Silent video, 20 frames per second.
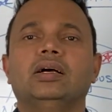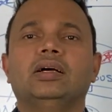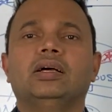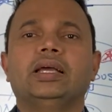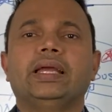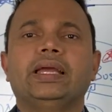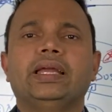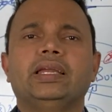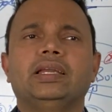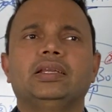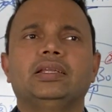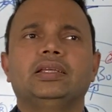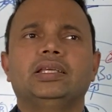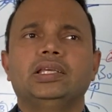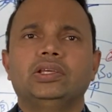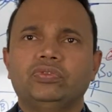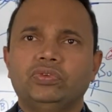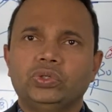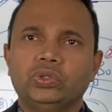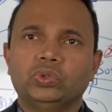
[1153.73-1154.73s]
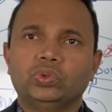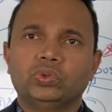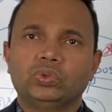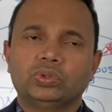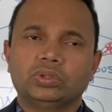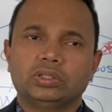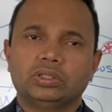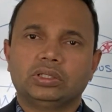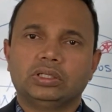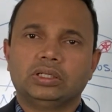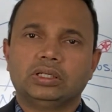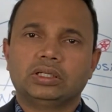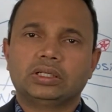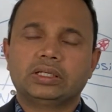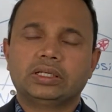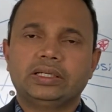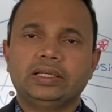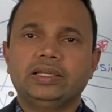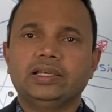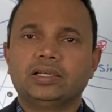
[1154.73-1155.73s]
and give you a
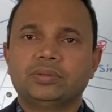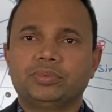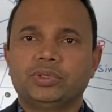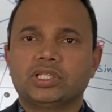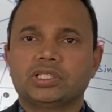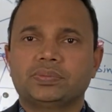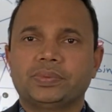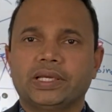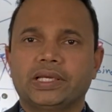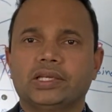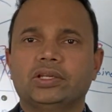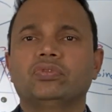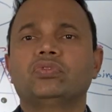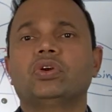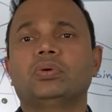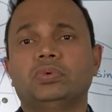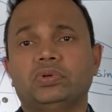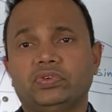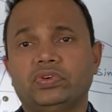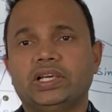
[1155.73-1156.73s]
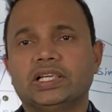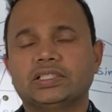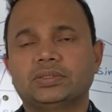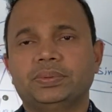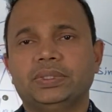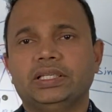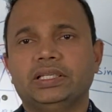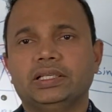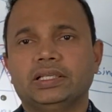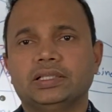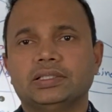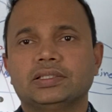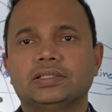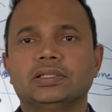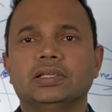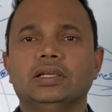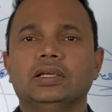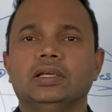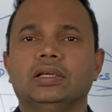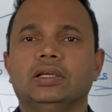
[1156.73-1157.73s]
clear perspective from our experience
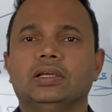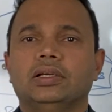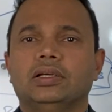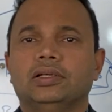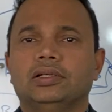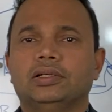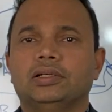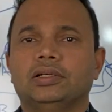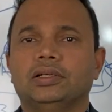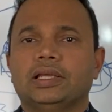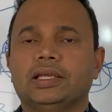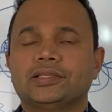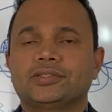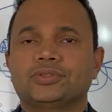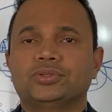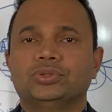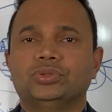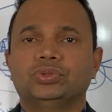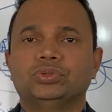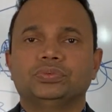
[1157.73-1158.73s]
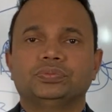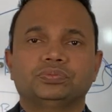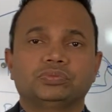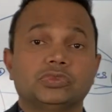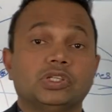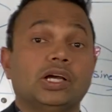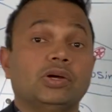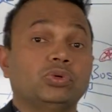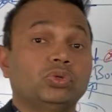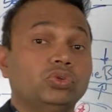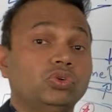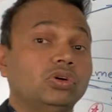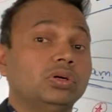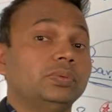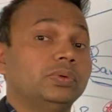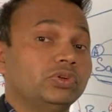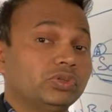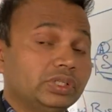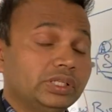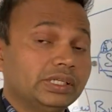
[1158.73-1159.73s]
as to how to go
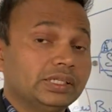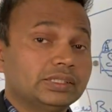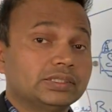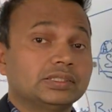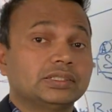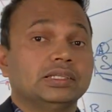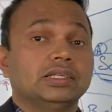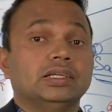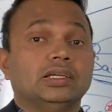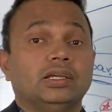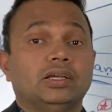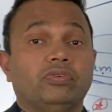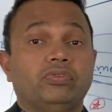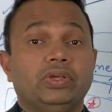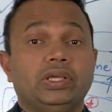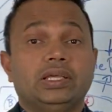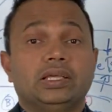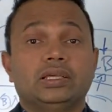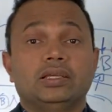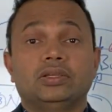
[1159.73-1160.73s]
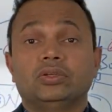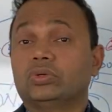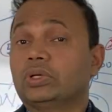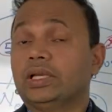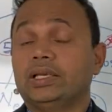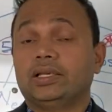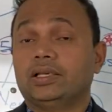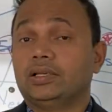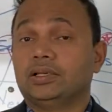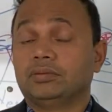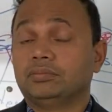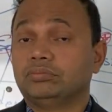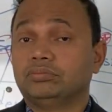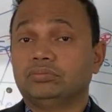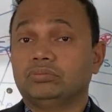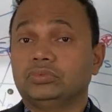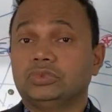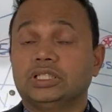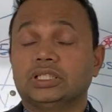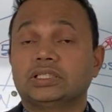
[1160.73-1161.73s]
about things. You can
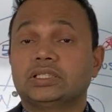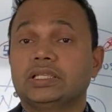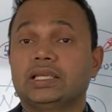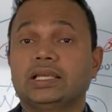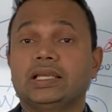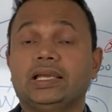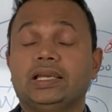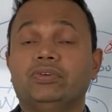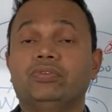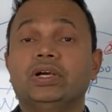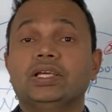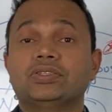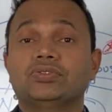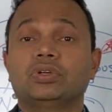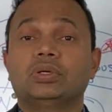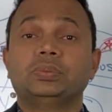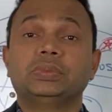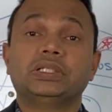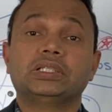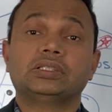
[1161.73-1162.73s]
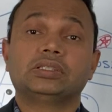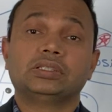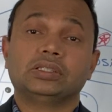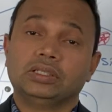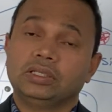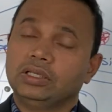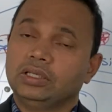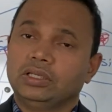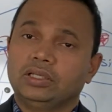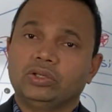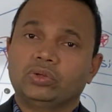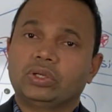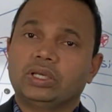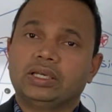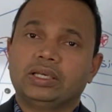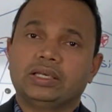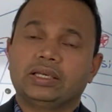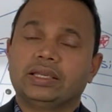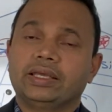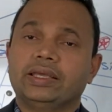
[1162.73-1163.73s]
just take advice from us, you
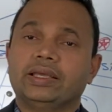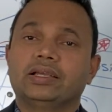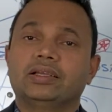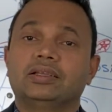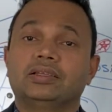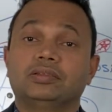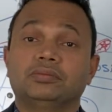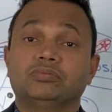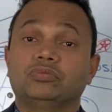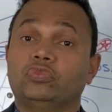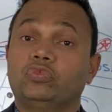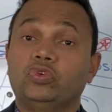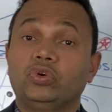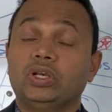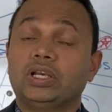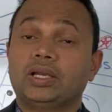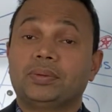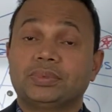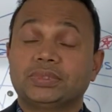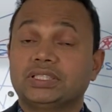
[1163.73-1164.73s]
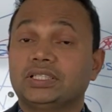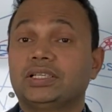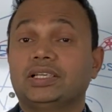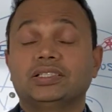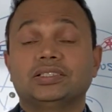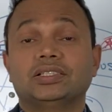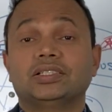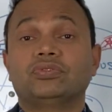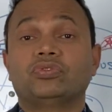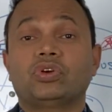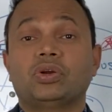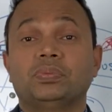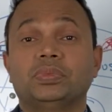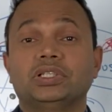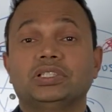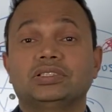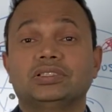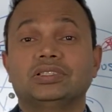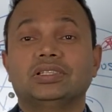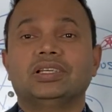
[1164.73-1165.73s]
can take full representation from
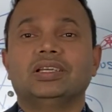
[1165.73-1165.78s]
us,